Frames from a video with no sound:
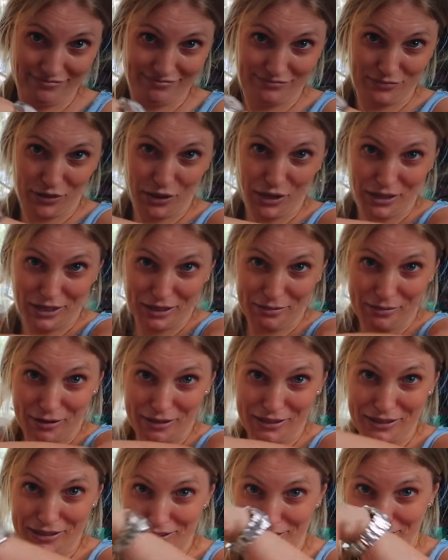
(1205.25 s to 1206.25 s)
what do you think
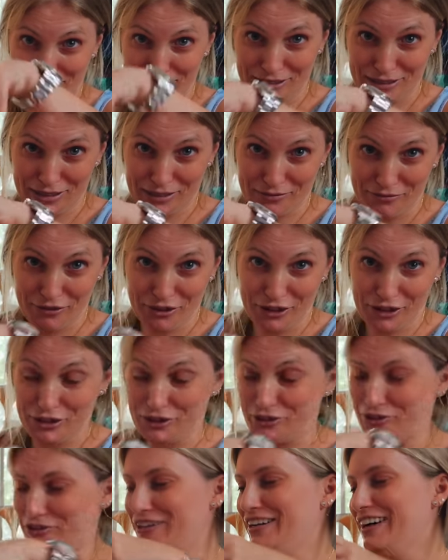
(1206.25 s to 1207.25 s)
about these? These seem very
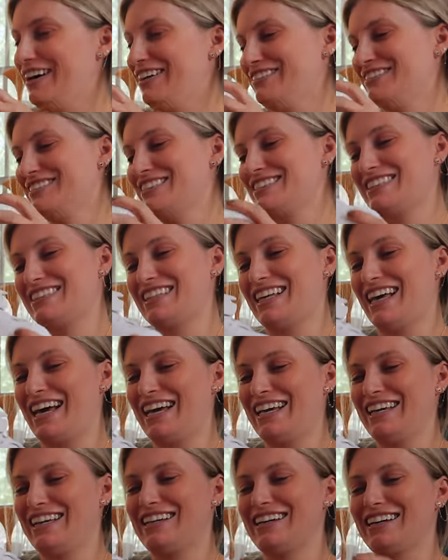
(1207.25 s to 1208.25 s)
you. I was
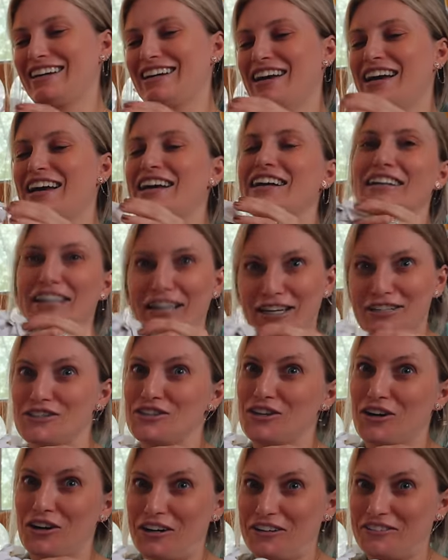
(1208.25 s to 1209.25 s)
like, guess
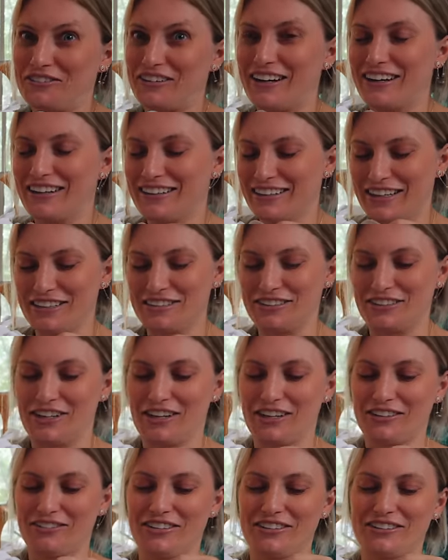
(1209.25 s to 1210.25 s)
the hardware. Guess the
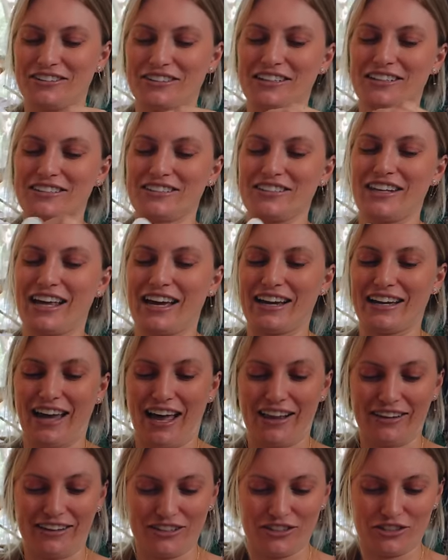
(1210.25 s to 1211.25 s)
hardware. So these are that
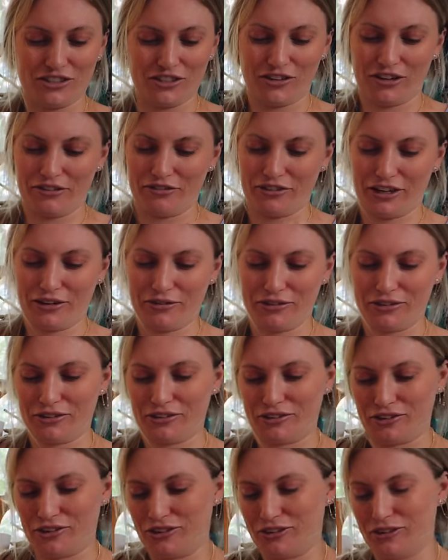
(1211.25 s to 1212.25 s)
Kelly shoe. I forget what they're
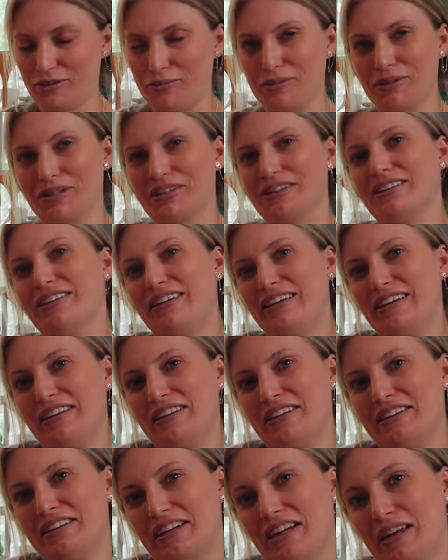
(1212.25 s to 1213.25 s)
called. I'll put
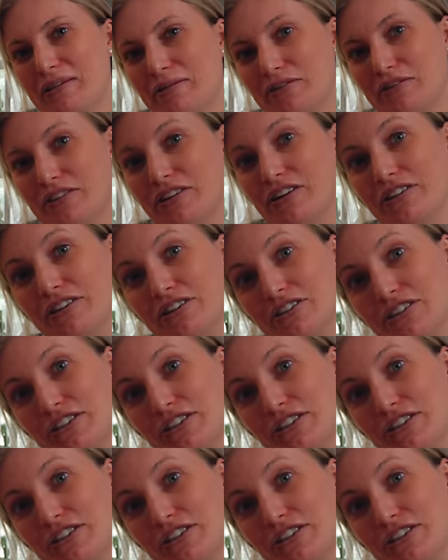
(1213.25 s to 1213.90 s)
the name of it on the